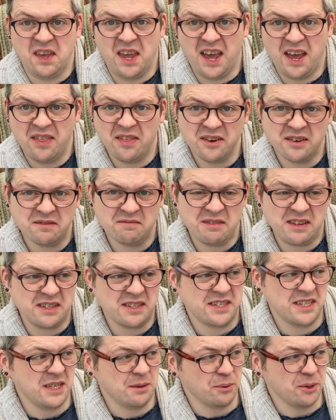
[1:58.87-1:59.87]
yeah, it's
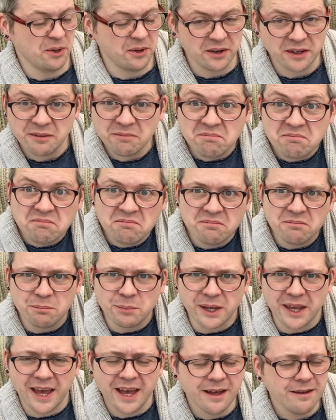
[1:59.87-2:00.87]
still a book.
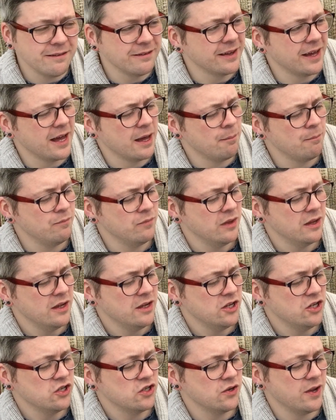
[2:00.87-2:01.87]
But yeah,
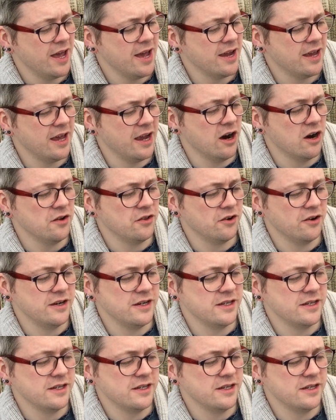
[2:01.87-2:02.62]
so yeah, King Arthur